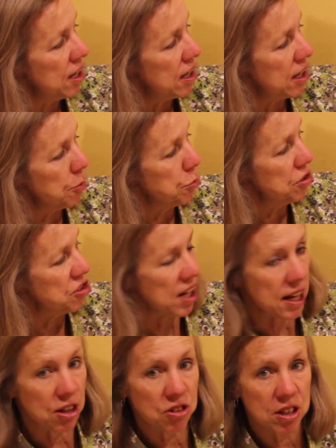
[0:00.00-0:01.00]
It will
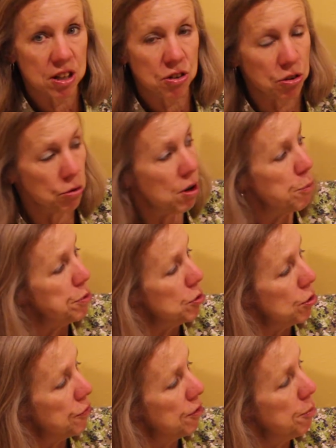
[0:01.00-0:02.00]
change into a
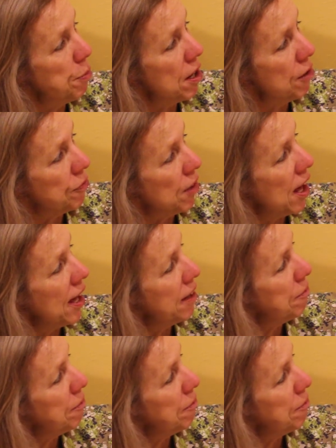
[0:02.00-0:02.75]
beautiful butterfly.